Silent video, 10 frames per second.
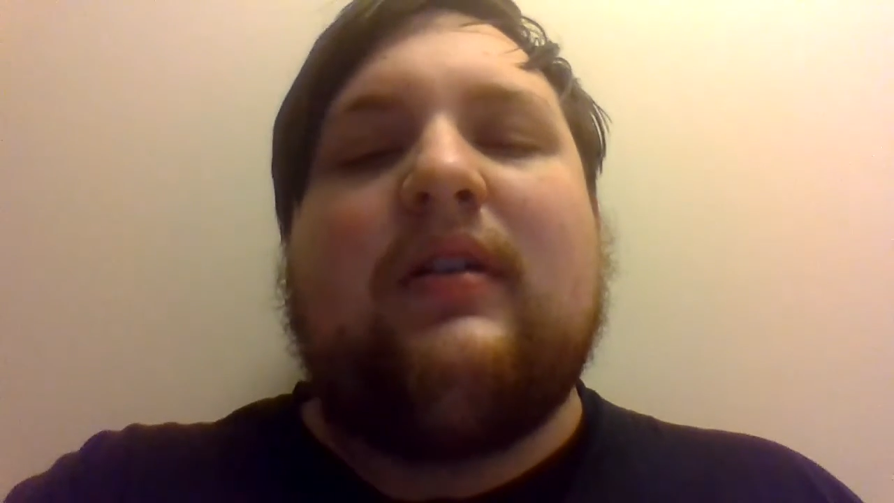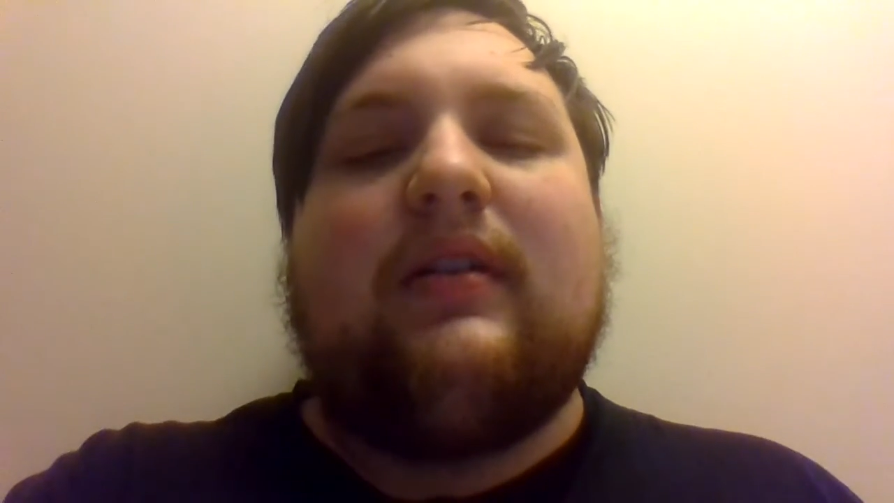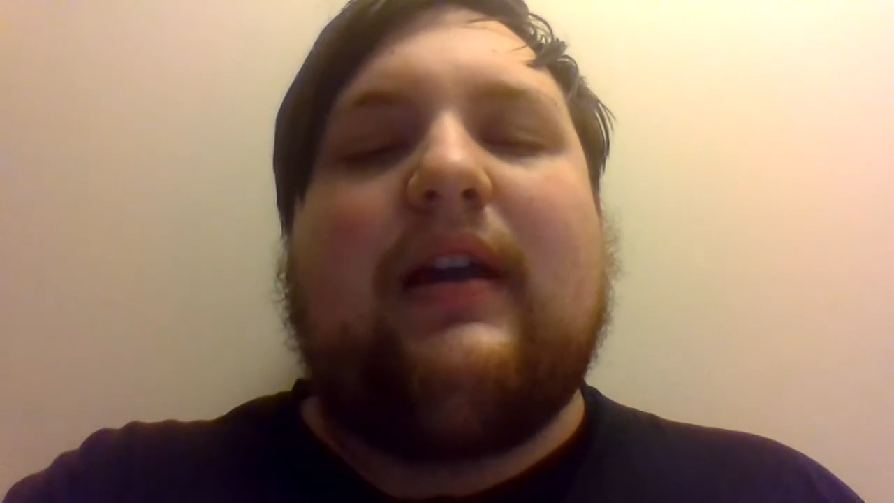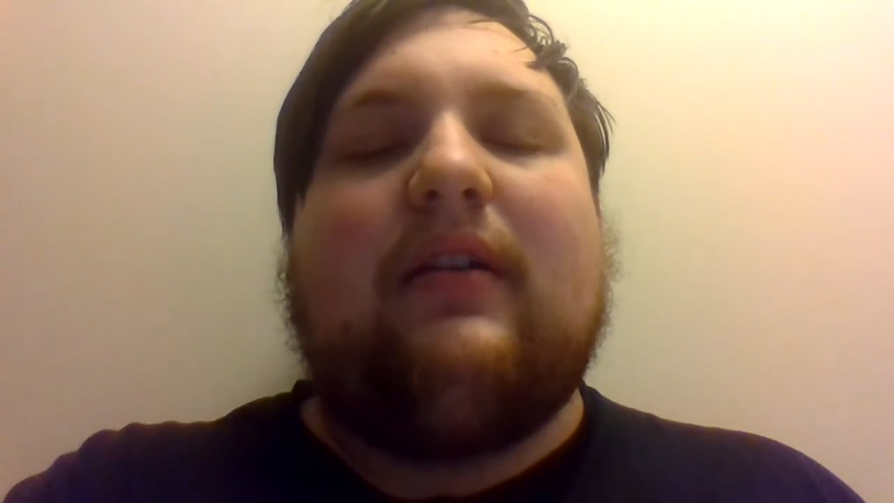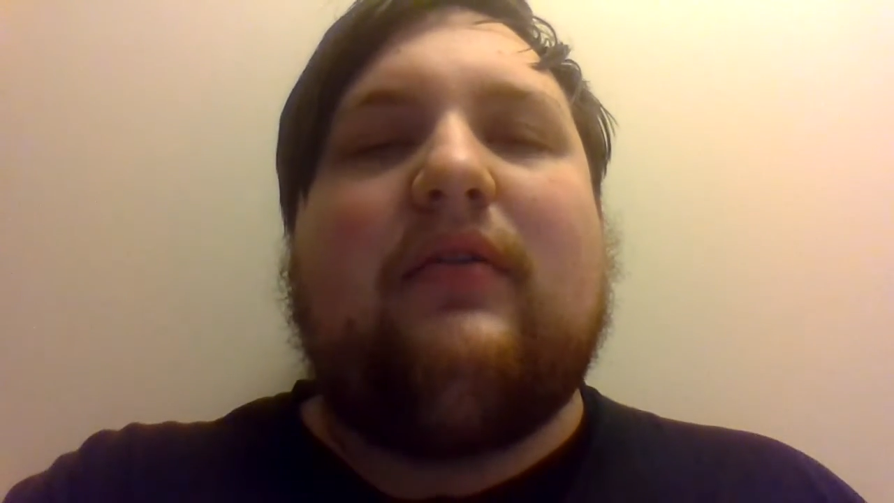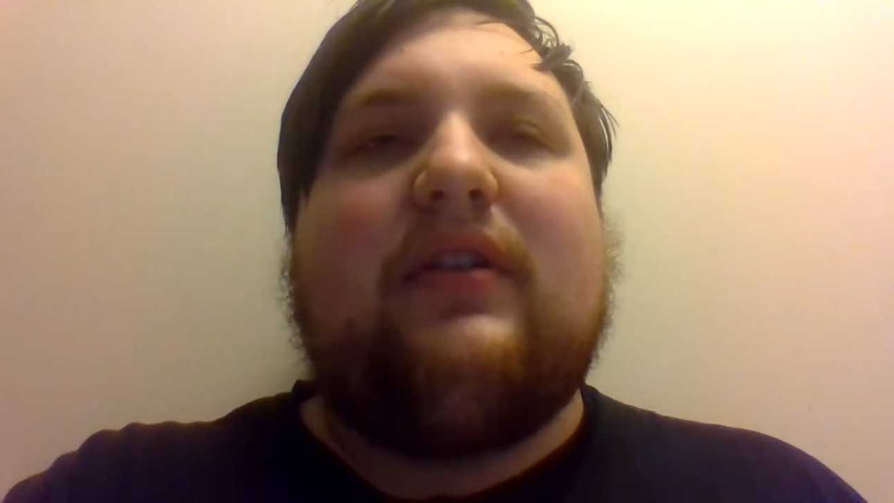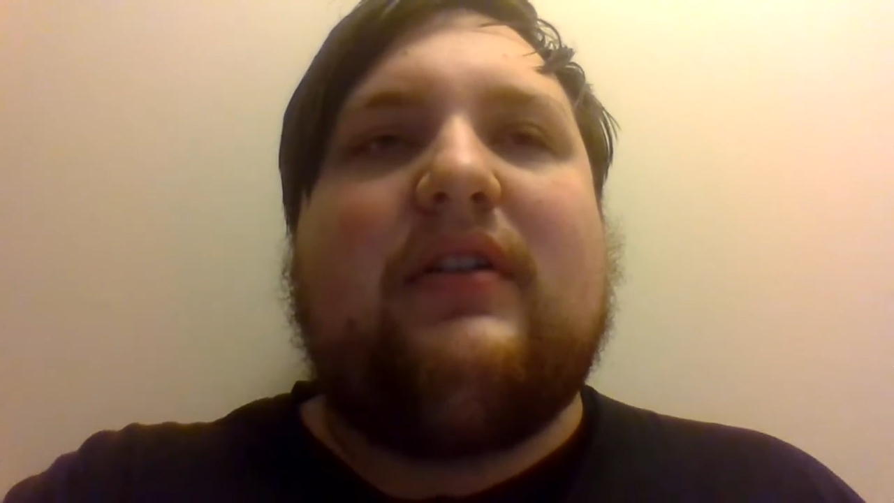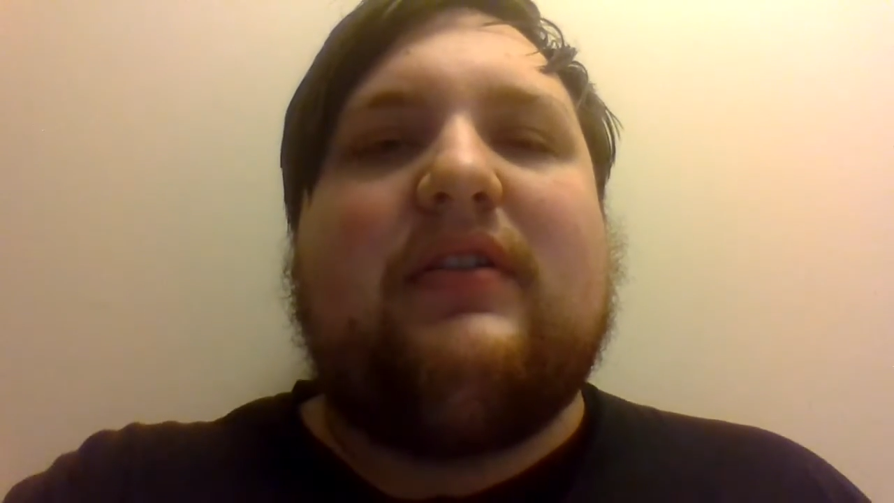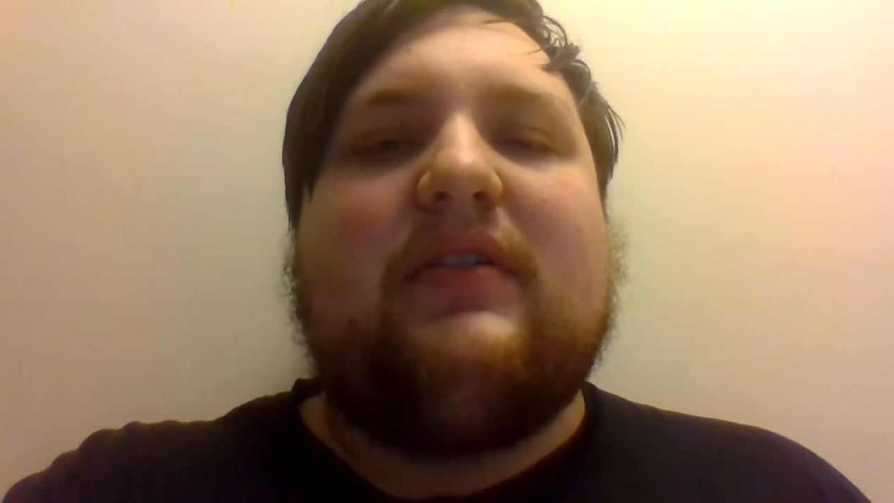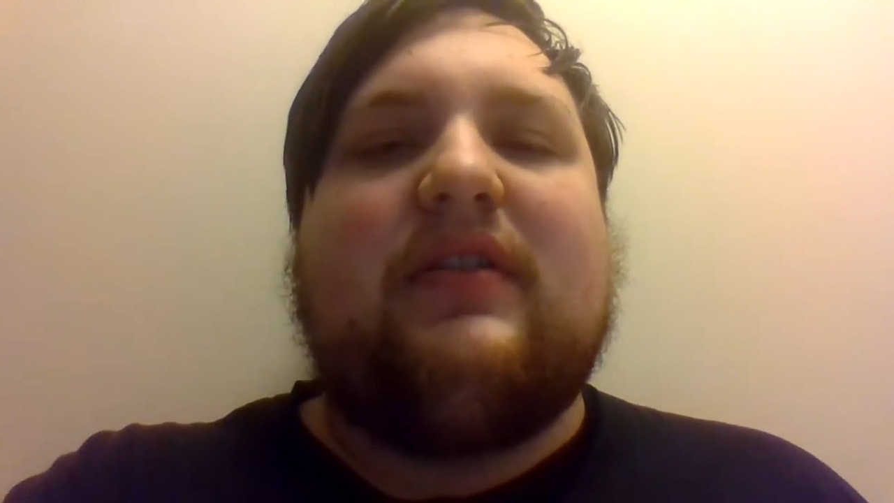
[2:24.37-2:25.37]
now it
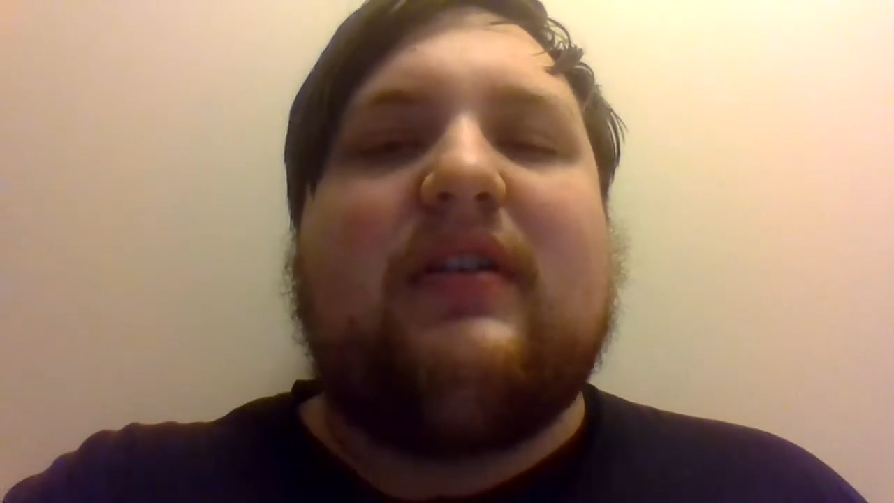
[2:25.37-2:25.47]
is